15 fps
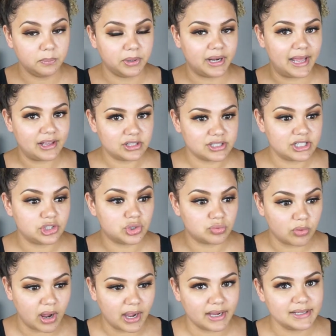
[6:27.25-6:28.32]
but as it
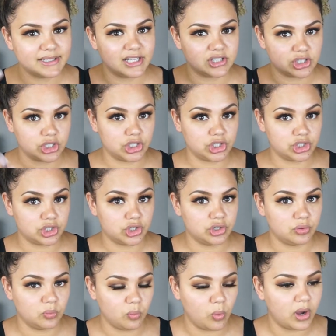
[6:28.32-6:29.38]
dries, it's going to
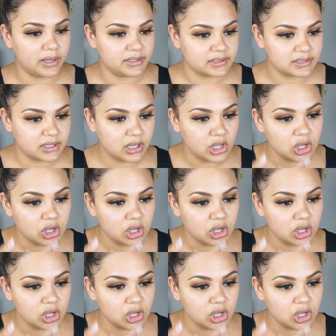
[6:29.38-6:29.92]
turn white.